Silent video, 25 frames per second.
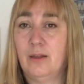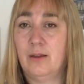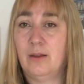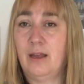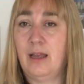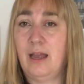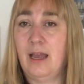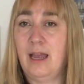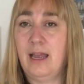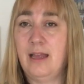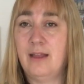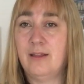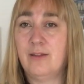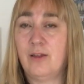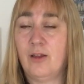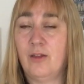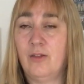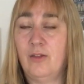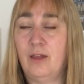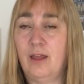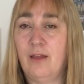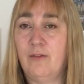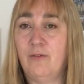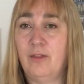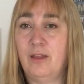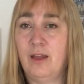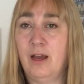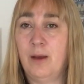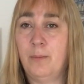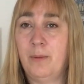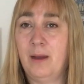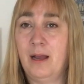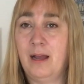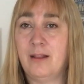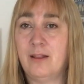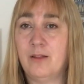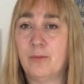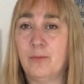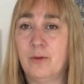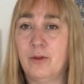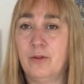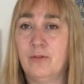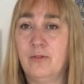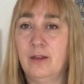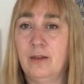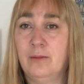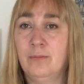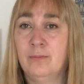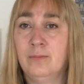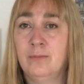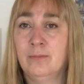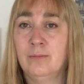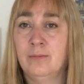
Okay, so if the upper hand's moving,